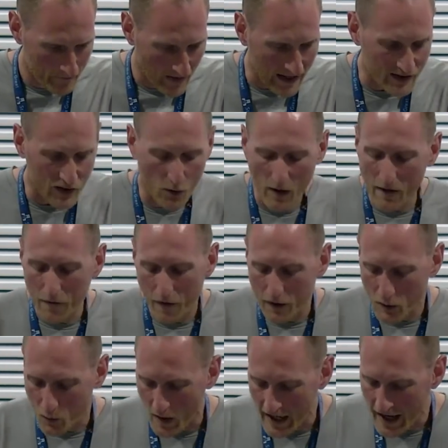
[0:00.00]
And so even
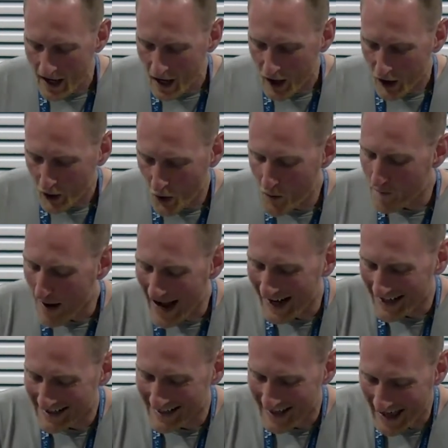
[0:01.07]
as we go
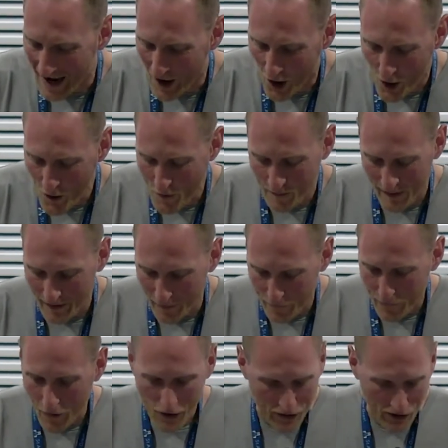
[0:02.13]
back to that hope in the
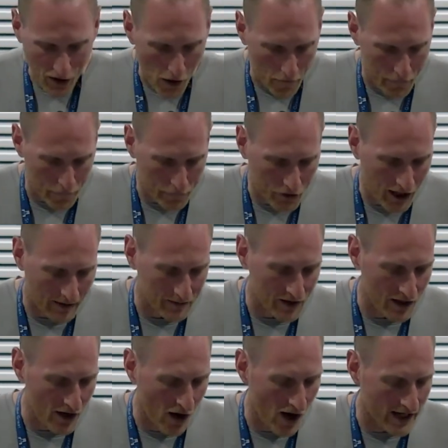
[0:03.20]
first half of
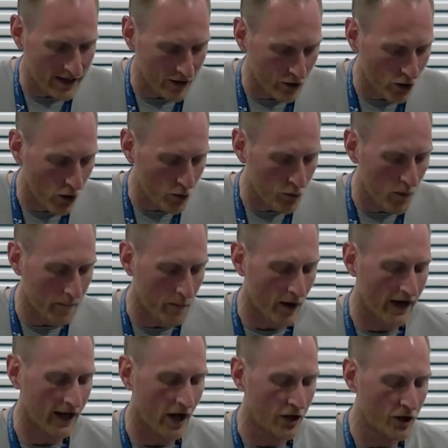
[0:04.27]
chapter 9 that God would
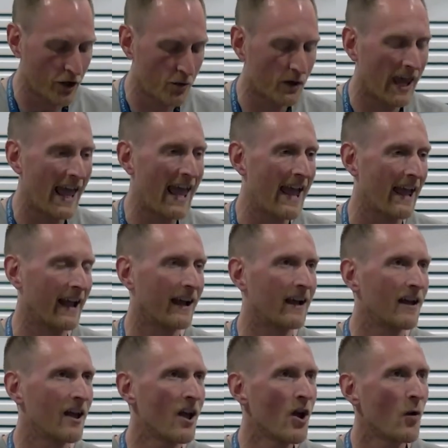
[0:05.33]
bring a new
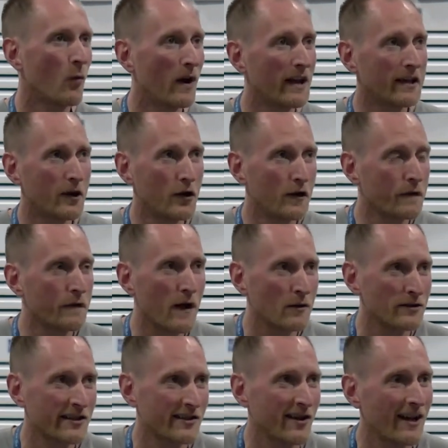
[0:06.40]
king, well, it could have
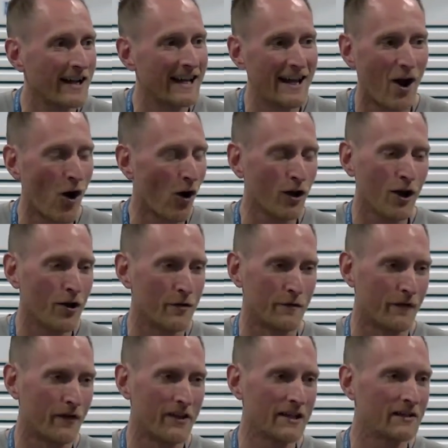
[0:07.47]
felt slightly hollow
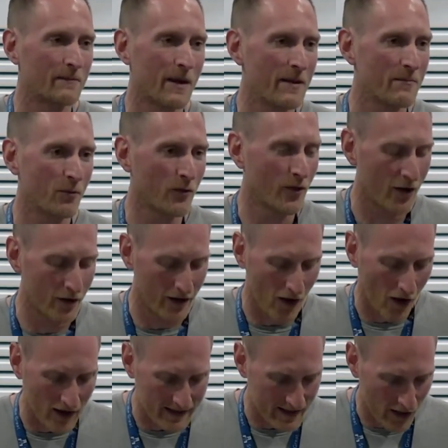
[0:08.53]
for these people that
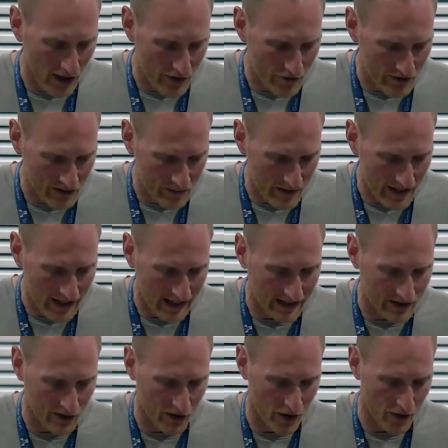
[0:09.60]
Isaiah is
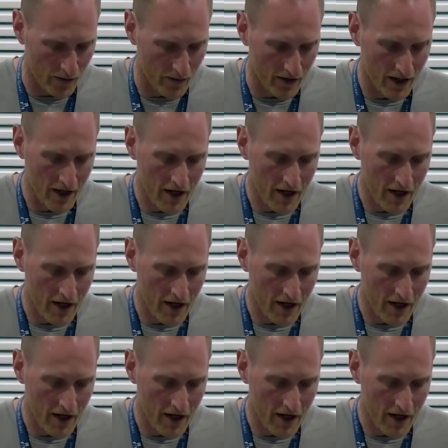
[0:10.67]
speaking to.